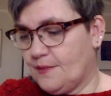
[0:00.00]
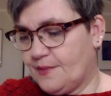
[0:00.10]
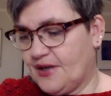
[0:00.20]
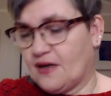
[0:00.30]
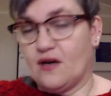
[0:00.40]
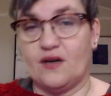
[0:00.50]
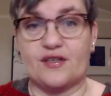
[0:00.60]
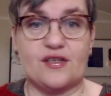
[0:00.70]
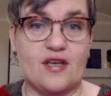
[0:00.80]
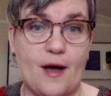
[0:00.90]

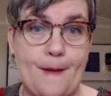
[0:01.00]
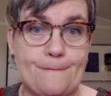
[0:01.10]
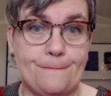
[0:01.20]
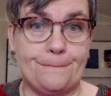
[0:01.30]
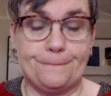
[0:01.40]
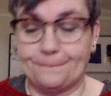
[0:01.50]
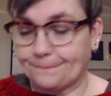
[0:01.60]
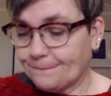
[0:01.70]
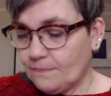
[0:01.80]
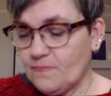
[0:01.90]
because the
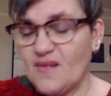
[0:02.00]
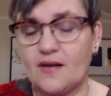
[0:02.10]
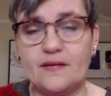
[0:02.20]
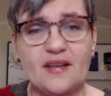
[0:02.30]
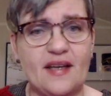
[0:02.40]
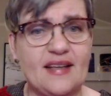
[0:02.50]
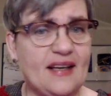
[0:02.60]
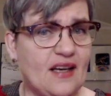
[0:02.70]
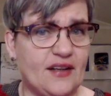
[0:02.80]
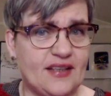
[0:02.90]

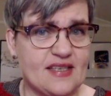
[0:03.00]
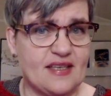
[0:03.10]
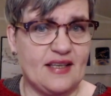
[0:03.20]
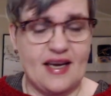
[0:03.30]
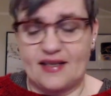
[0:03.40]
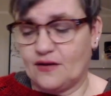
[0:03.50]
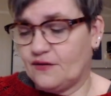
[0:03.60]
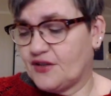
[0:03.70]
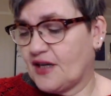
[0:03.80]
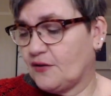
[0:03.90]
deadline is in the end of
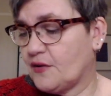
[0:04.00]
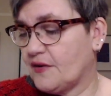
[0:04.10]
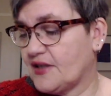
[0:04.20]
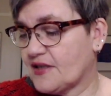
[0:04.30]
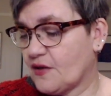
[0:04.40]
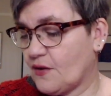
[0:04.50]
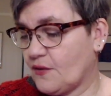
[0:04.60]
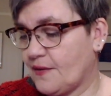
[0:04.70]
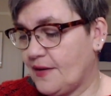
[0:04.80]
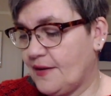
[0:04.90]
January, so
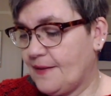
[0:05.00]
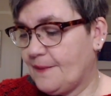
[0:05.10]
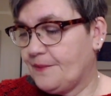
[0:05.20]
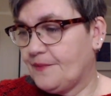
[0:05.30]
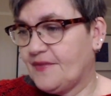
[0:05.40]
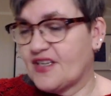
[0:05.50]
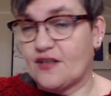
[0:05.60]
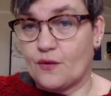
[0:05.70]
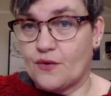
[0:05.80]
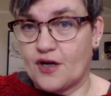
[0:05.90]
there's
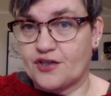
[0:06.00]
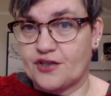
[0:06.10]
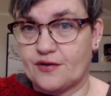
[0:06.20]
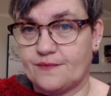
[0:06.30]
no rush.